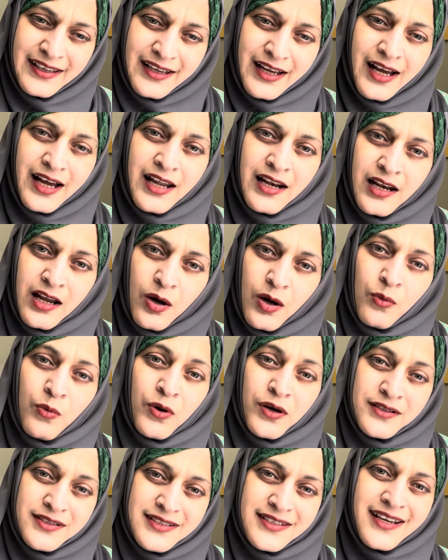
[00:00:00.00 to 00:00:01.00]
Allah
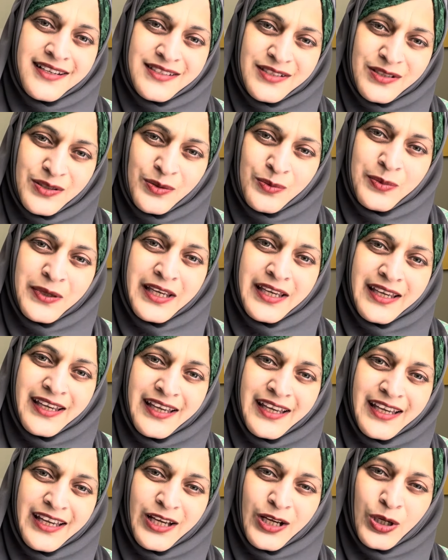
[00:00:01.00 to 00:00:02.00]
wants us to be
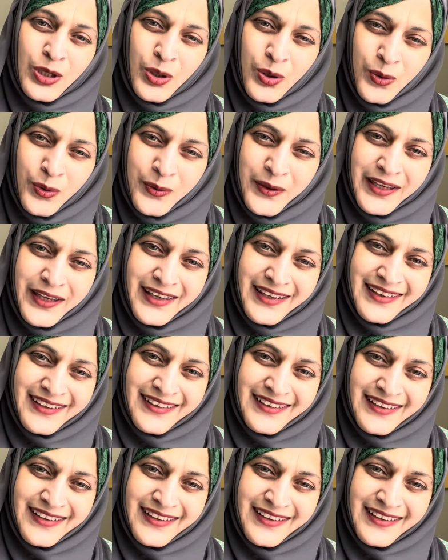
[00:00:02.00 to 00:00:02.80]
going.